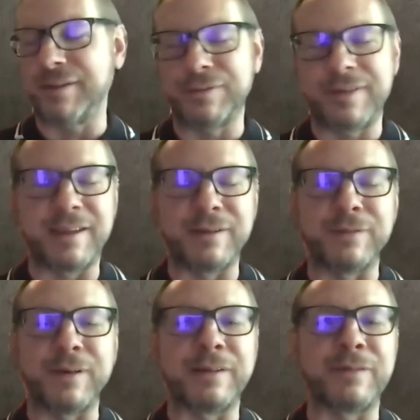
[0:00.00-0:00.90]
you. Thank you
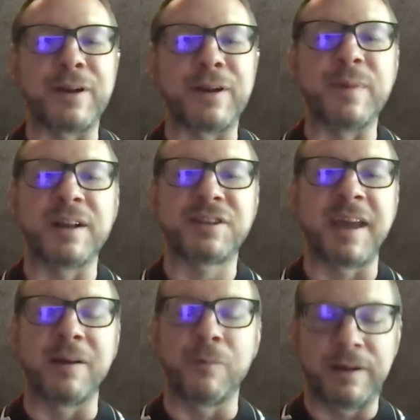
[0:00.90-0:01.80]
very, very much.
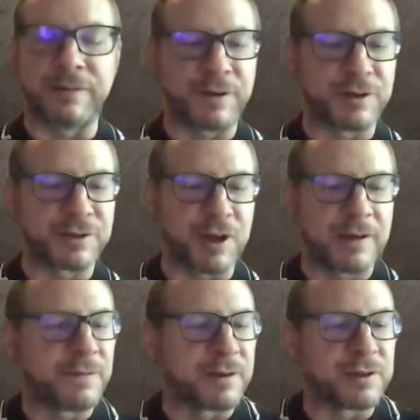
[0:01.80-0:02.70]
Can't wait for your
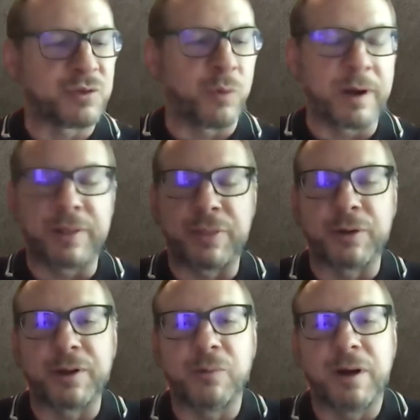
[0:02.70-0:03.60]
talk from
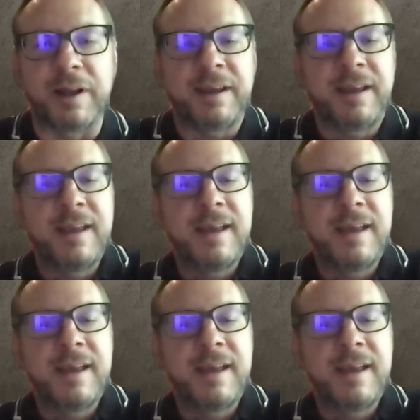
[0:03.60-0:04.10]
2031.